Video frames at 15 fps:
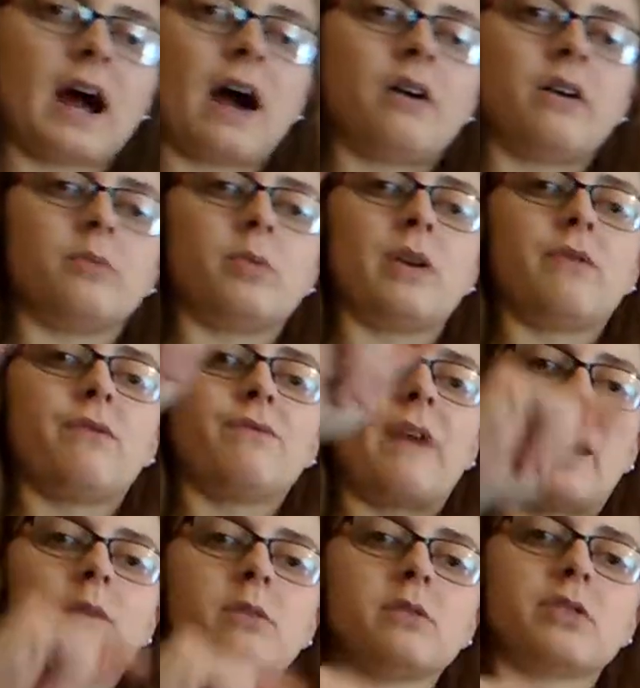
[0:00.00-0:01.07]
it out and we
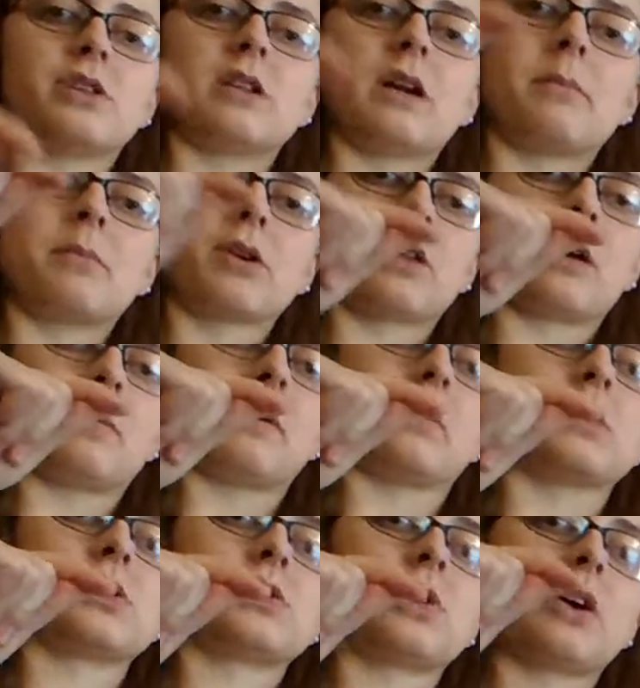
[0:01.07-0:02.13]
found the number that we
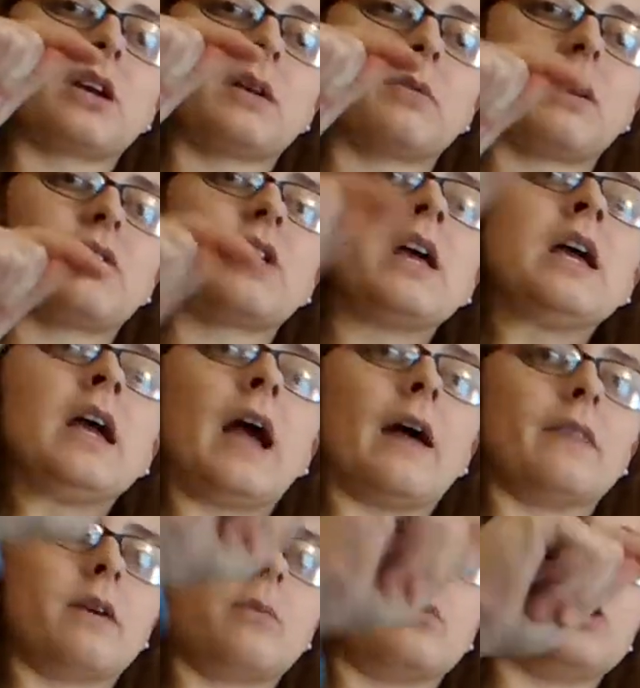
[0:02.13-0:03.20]
were starting with,
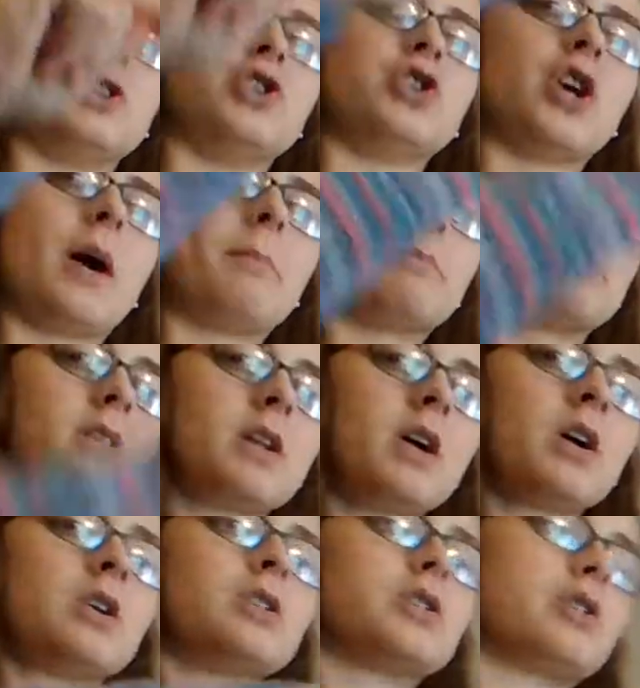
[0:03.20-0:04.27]
and then we jumped
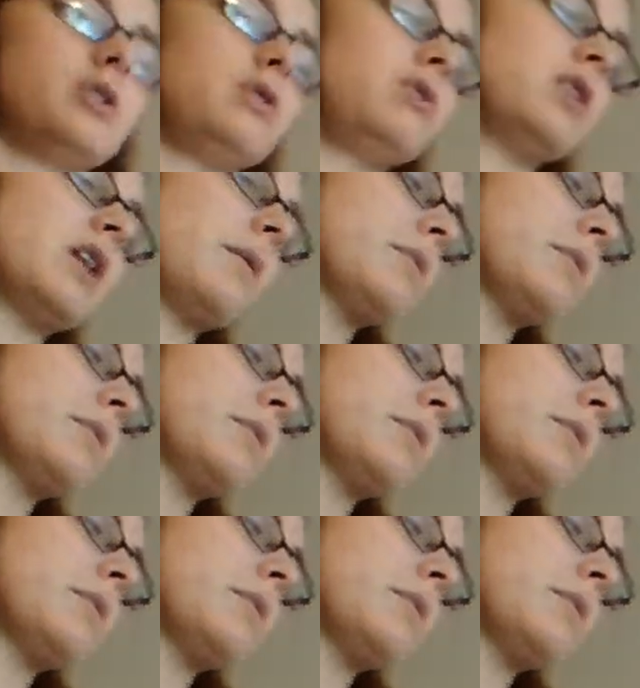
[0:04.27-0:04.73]
to the